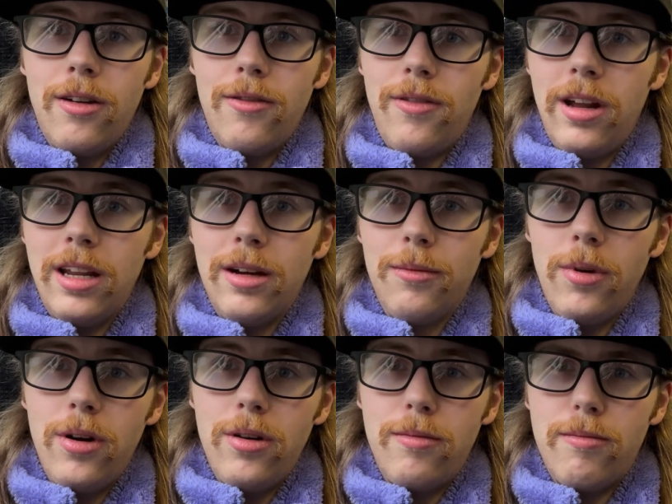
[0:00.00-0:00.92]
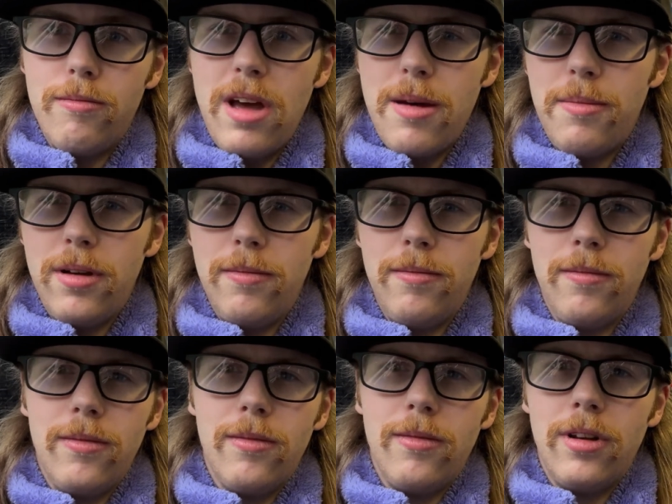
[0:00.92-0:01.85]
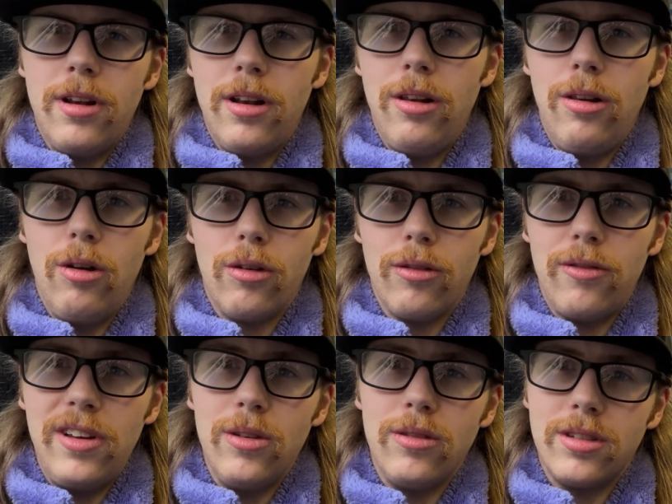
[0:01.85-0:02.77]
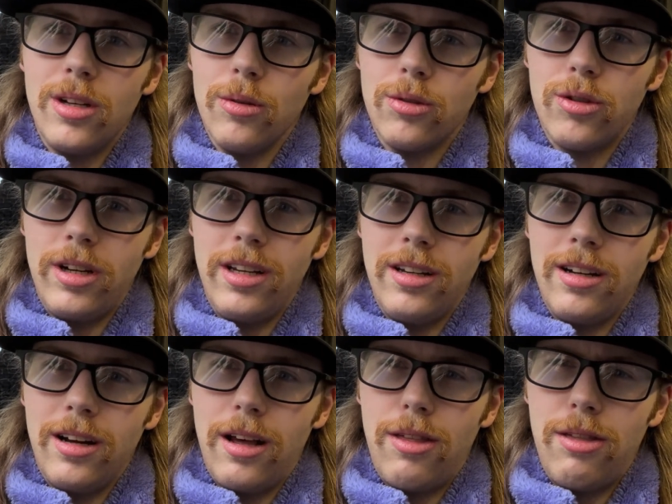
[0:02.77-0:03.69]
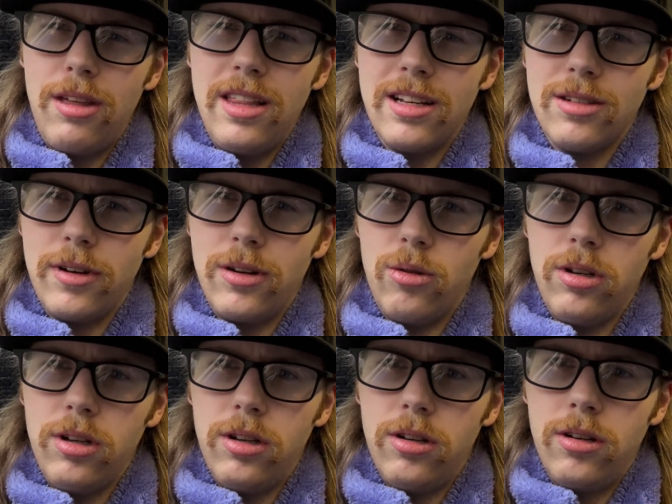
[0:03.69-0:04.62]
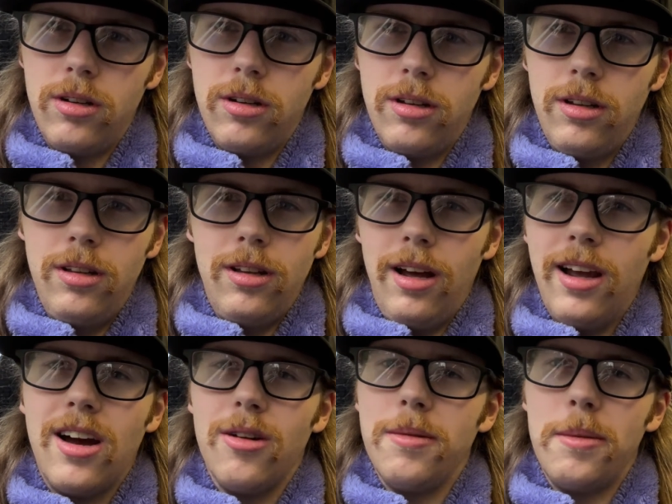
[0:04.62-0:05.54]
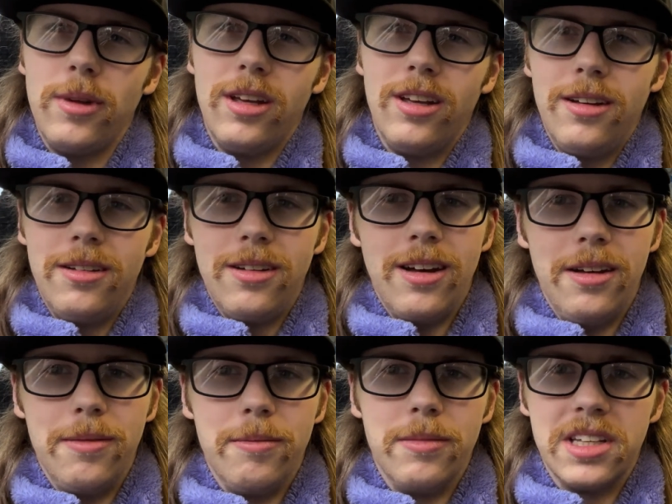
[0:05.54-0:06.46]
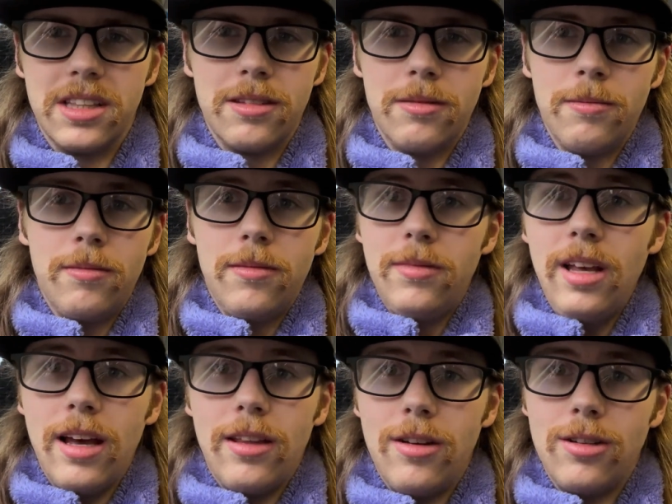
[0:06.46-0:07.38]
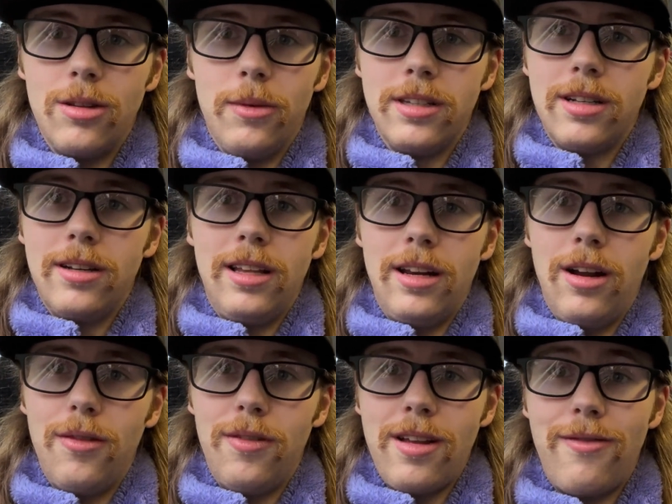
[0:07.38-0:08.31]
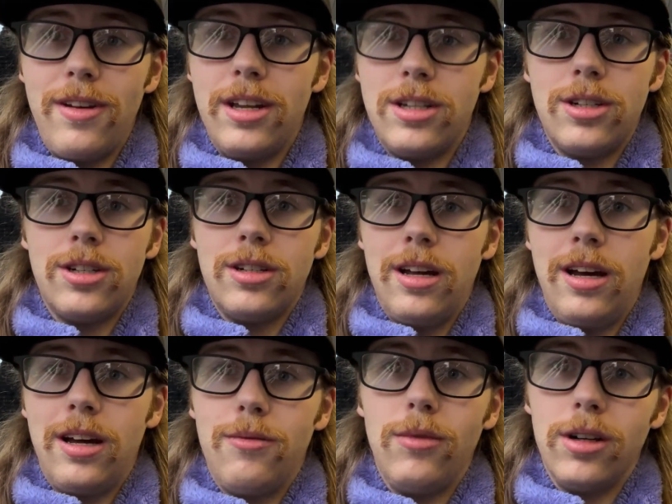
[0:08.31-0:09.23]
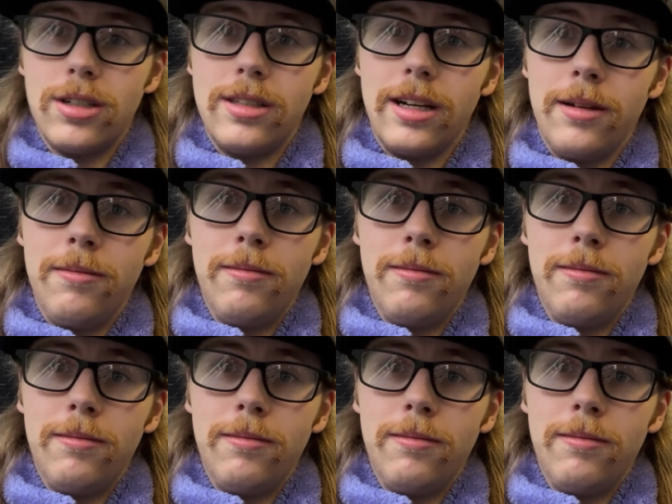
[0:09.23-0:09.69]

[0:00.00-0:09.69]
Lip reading: Farningham Road, Meopham, Longfield and Soul Street. I think that's the right order. I can't remember. But yeah, those are the ones. And then hopefully finish at Rochester.